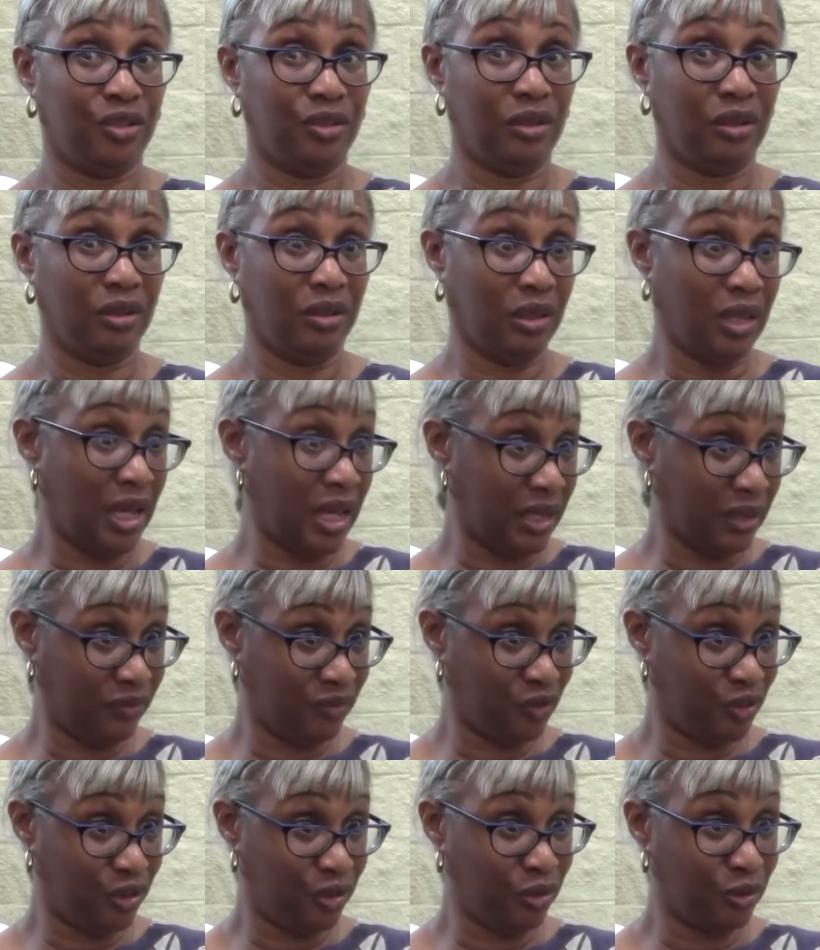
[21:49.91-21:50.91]
a lot
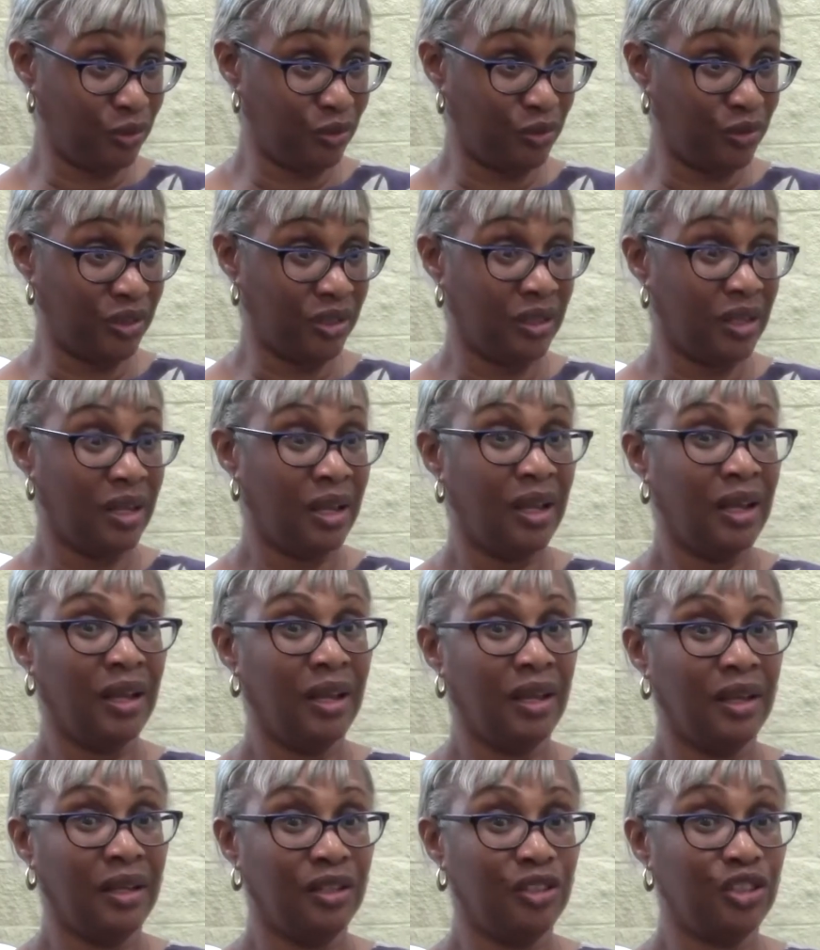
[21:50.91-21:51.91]
of children.
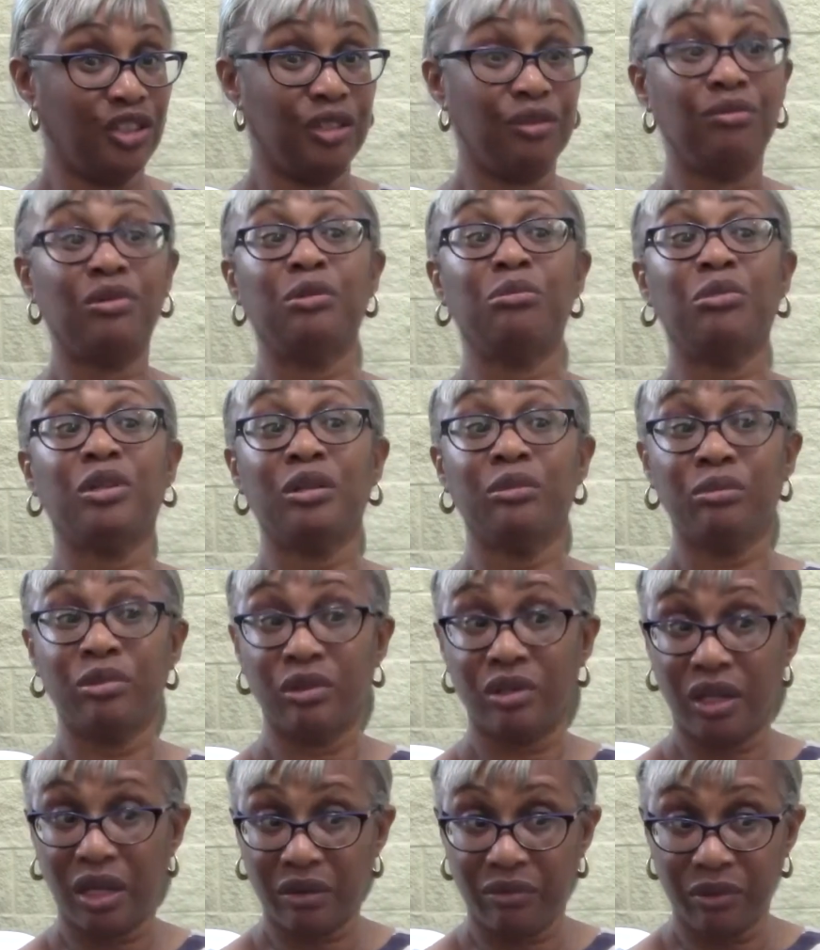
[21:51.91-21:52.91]
She
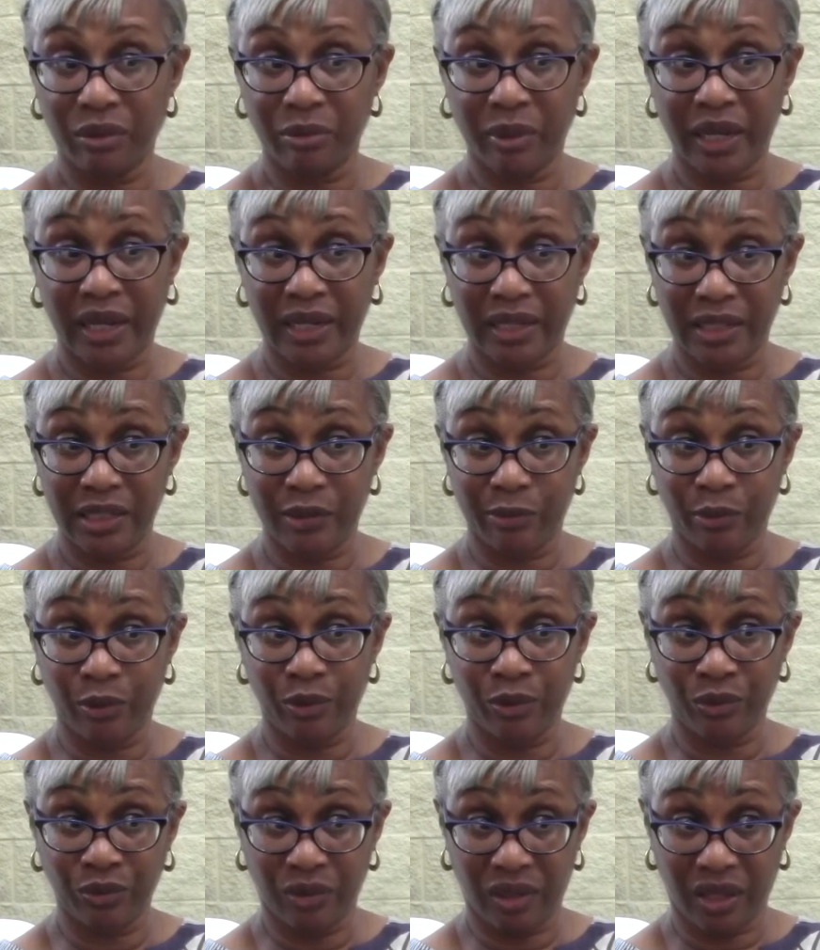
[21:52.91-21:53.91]
remembered everybody's
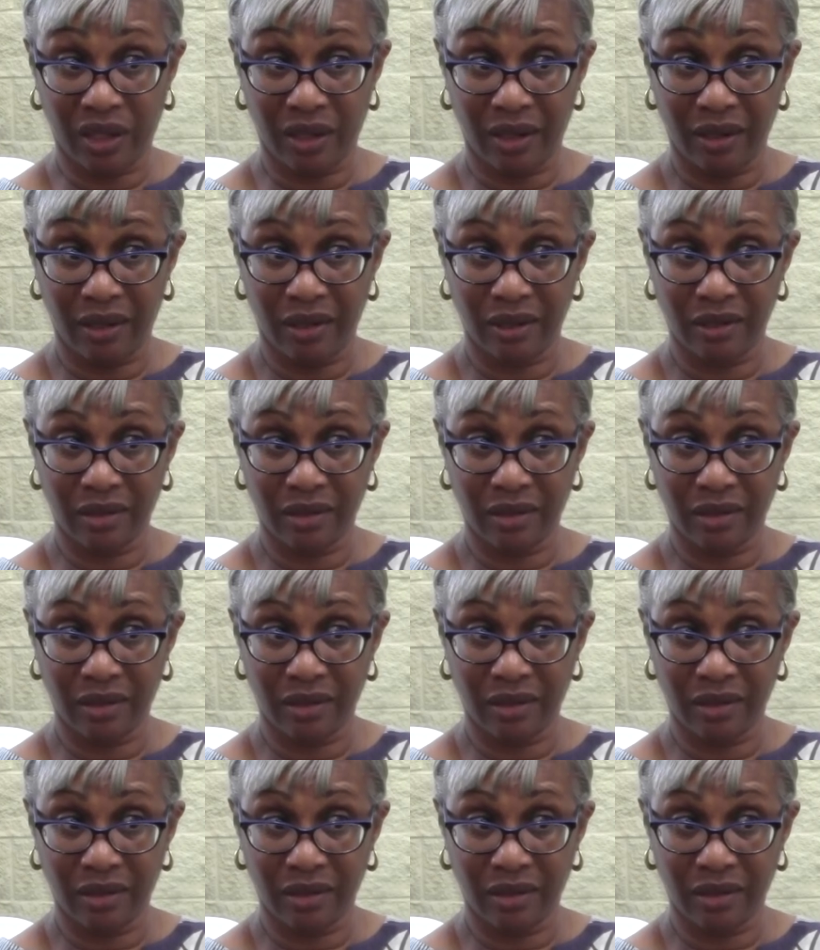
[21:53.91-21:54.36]
birthday.